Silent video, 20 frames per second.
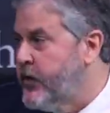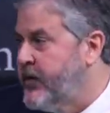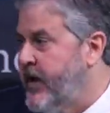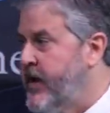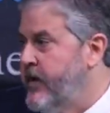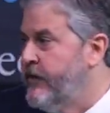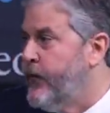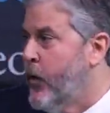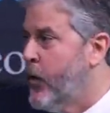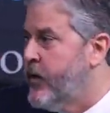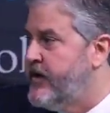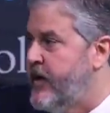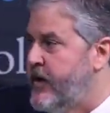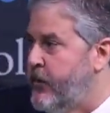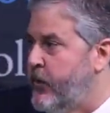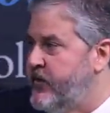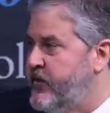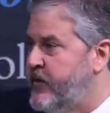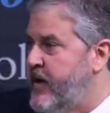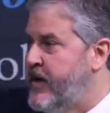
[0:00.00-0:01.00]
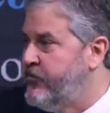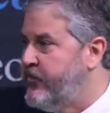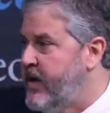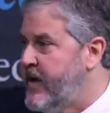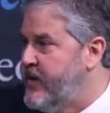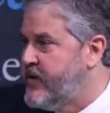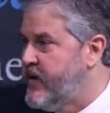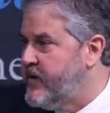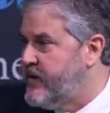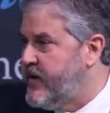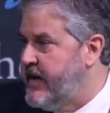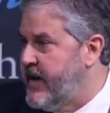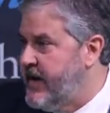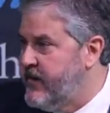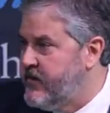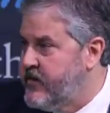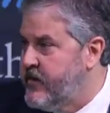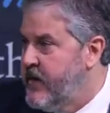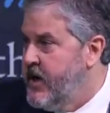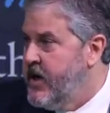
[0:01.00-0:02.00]
13 to 14, we see Jesus in
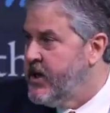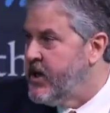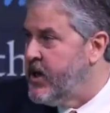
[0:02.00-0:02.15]
his